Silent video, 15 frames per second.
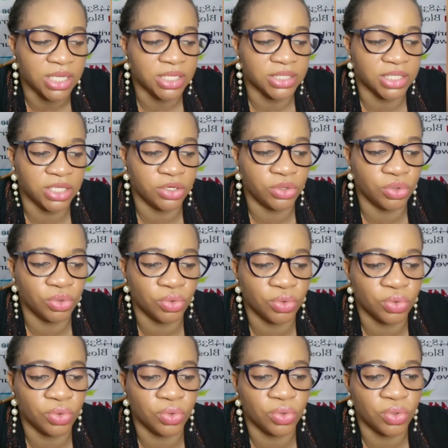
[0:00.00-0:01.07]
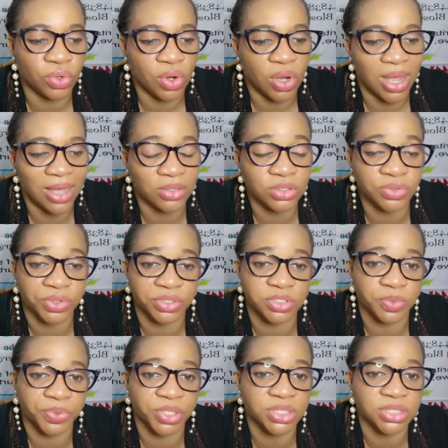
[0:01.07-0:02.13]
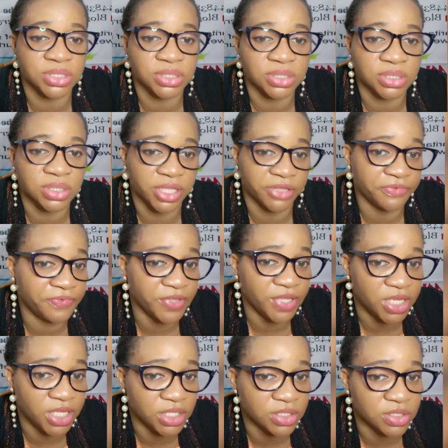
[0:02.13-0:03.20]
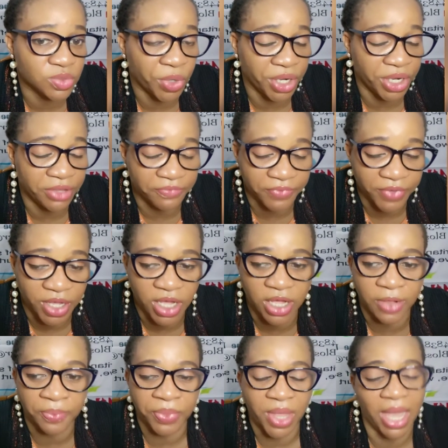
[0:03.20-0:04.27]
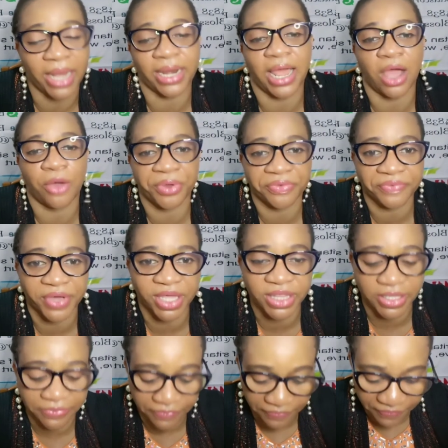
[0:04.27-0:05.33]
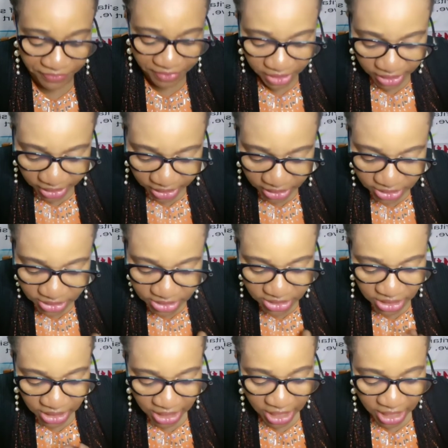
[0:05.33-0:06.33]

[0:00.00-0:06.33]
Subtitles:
They know how to express their feelings whenever and however they feel it.